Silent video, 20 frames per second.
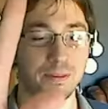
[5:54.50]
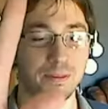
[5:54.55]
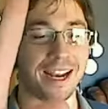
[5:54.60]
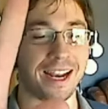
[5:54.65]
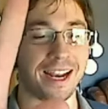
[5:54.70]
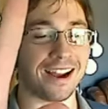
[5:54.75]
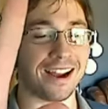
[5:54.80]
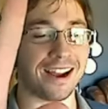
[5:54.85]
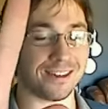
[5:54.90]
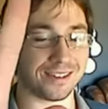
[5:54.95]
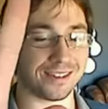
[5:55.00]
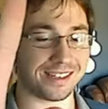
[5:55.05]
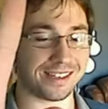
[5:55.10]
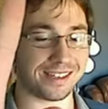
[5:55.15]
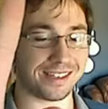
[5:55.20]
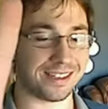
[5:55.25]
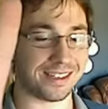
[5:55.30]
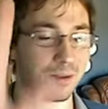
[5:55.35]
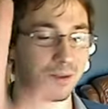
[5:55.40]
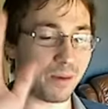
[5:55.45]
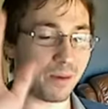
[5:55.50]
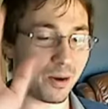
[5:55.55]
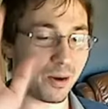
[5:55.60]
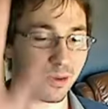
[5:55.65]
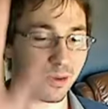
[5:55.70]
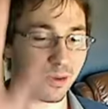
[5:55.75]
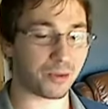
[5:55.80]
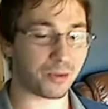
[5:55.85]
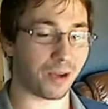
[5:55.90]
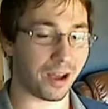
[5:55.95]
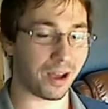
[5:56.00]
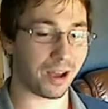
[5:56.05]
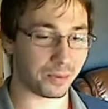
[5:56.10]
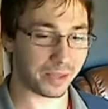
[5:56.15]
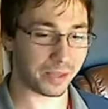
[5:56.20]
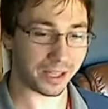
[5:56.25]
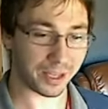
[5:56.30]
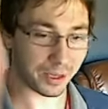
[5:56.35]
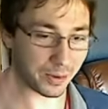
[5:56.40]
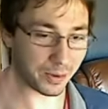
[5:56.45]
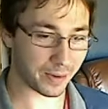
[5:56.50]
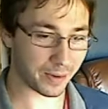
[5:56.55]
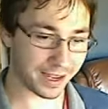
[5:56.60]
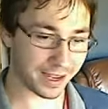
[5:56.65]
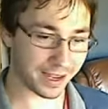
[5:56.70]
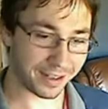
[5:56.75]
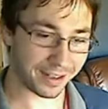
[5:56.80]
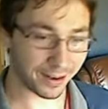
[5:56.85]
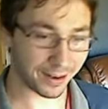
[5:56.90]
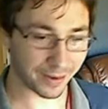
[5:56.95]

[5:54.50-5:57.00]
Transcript: hairs. They're both cron with a GUI. Okay.